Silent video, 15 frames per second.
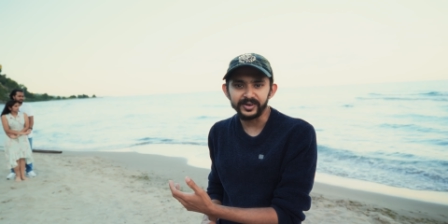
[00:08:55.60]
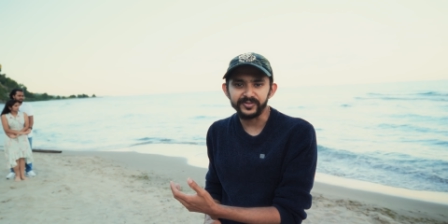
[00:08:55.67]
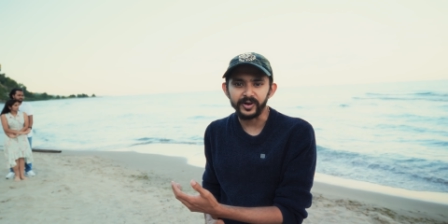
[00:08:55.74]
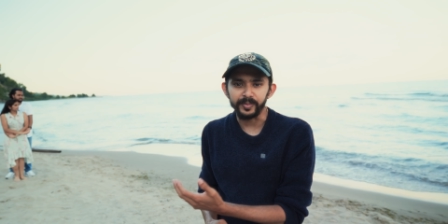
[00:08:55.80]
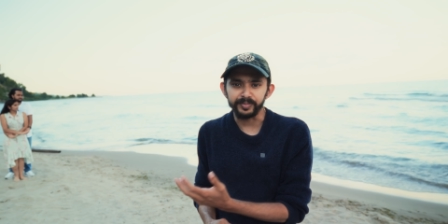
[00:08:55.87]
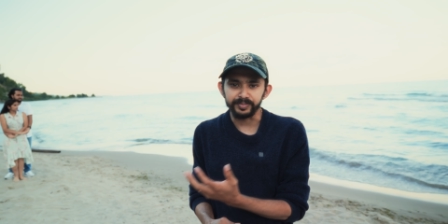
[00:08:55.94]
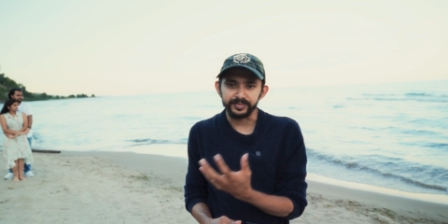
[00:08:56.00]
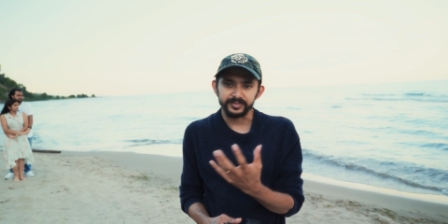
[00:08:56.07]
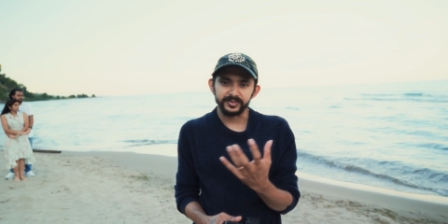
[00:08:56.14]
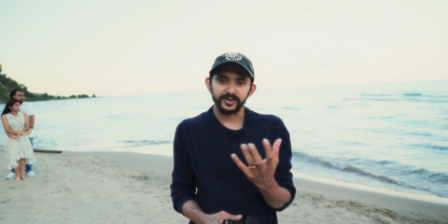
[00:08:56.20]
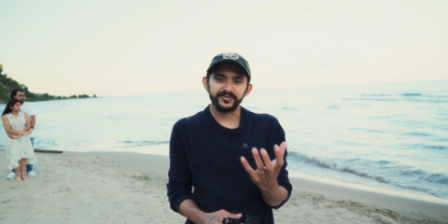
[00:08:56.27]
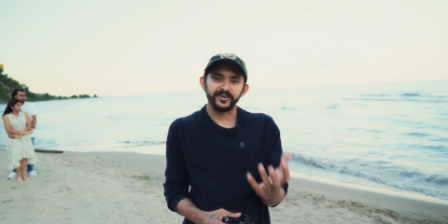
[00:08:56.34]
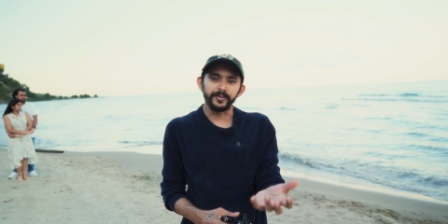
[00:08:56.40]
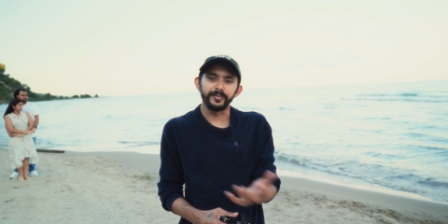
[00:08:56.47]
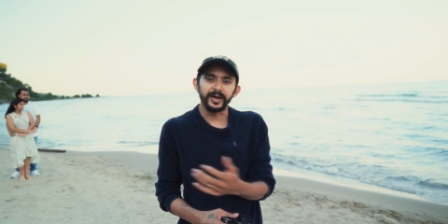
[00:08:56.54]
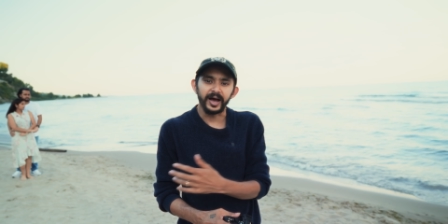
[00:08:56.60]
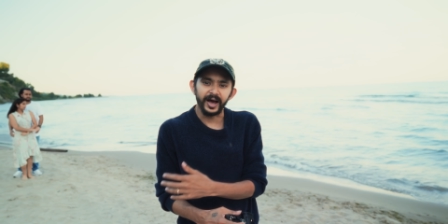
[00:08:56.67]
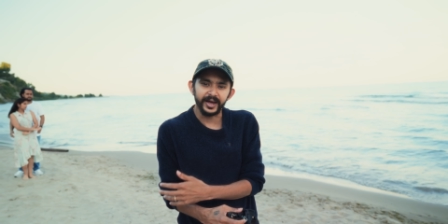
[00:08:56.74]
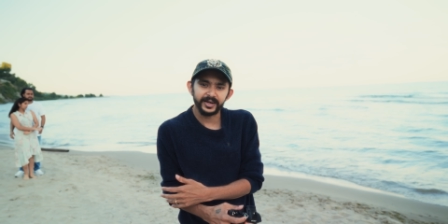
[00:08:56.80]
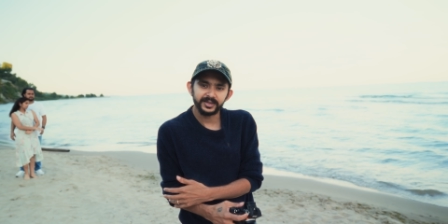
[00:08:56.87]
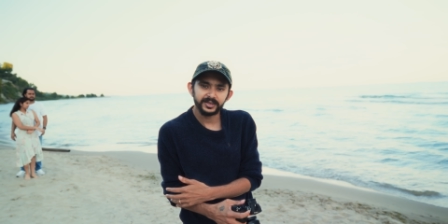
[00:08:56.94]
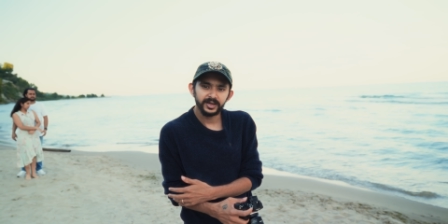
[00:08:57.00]
her from from
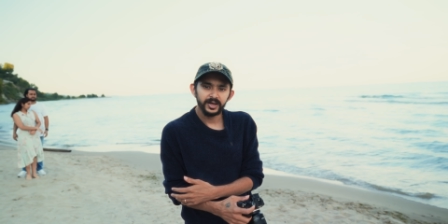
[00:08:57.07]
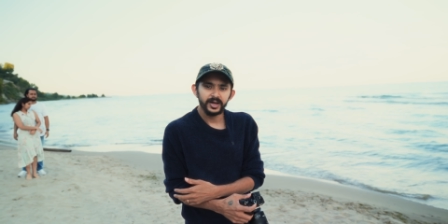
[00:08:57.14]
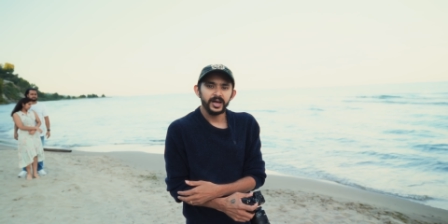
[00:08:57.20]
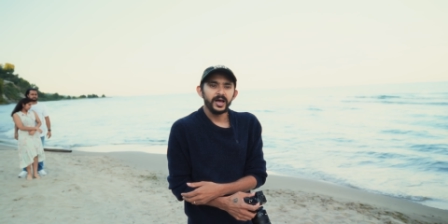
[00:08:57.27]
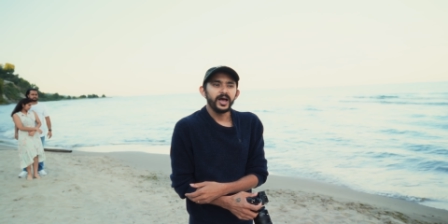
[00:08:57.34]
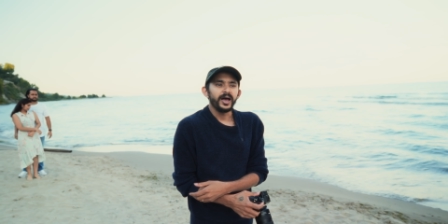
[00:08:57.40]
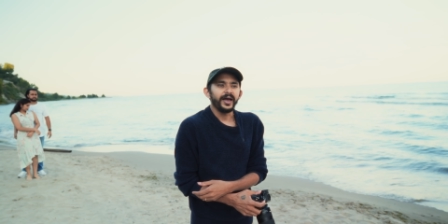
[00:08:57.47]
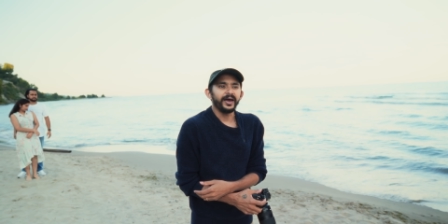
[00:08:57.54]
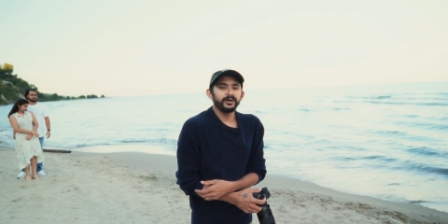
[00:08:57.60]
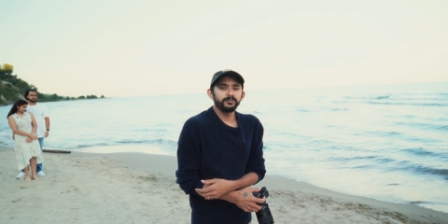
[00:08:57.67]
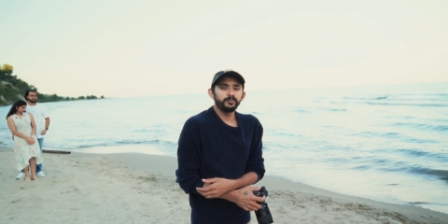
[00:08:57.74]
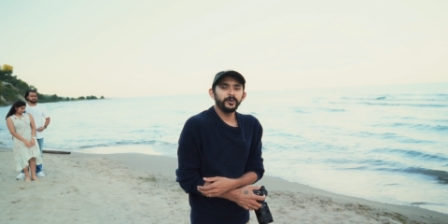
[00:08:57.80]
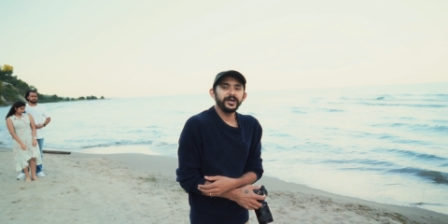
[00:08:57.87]
behind, and